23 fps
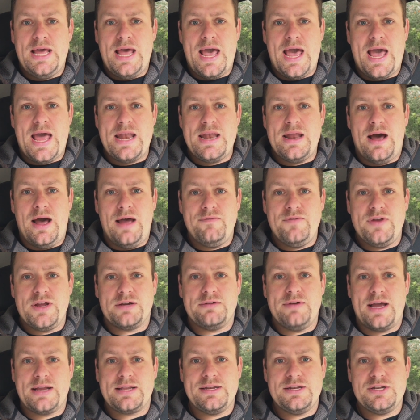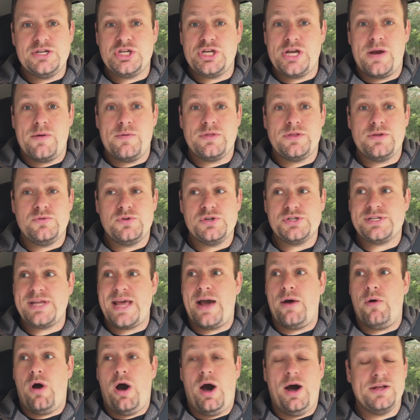And I've neglected to share with you just
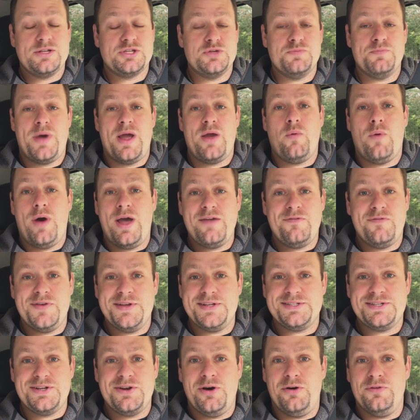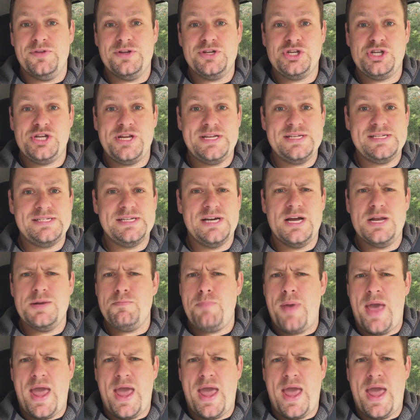how awesome my wife is and all that she's done,